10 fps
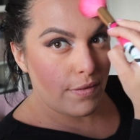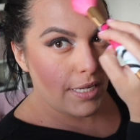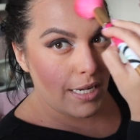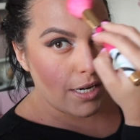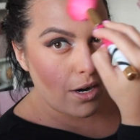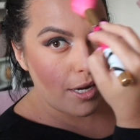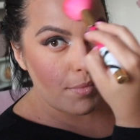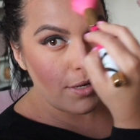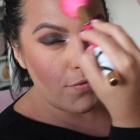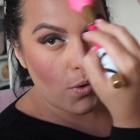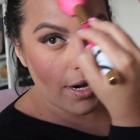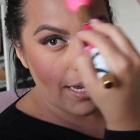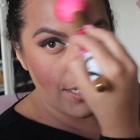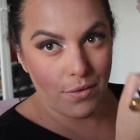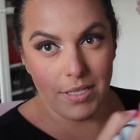here on my
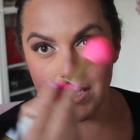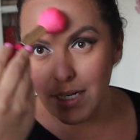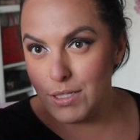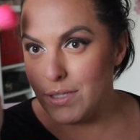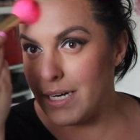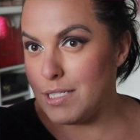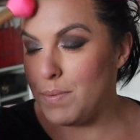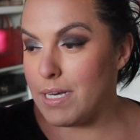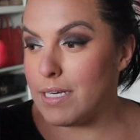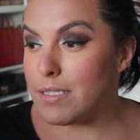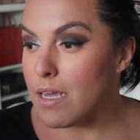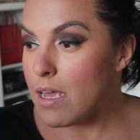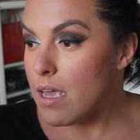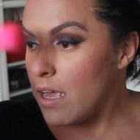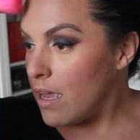forehead. The reason I do that is because
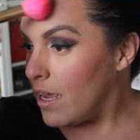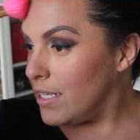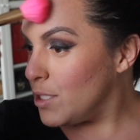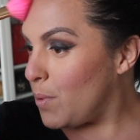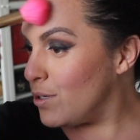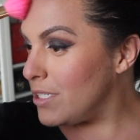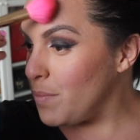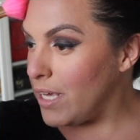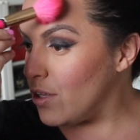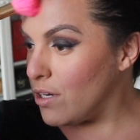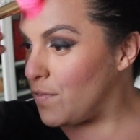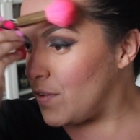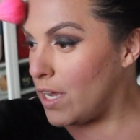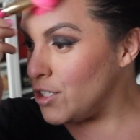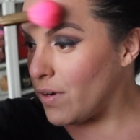it's supposed to make you look
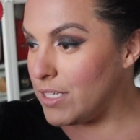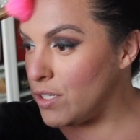flush, right?